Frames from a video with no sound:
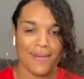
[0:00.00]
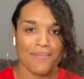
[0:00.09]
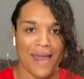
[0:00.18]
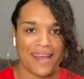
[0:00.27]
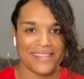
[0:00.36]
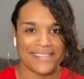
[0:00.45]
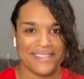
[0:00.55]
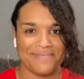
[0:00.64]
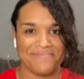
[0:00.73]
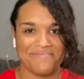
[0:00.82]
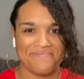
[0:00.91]
magazine.
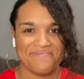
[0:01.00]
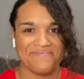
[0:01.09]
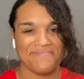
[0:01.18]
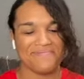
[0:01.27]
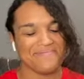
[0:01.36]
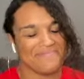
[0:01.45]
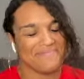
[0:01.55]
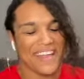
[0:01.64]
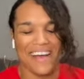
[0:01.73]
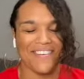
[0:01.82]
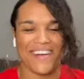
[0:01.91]

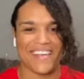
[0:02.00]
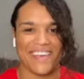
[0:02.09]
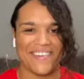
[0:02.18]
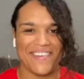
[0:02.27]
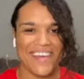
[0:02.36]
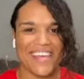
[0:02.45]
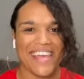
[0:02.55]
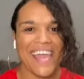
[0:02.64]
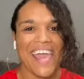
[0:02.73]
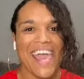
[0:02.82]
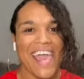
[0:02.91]
Oh, I can't wait.
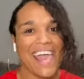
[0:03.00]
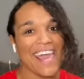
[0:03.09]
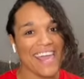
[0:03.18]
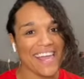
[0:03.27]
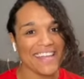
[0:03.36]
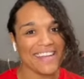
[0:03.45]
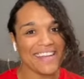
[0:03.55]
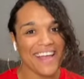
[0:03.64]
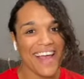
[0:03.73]
And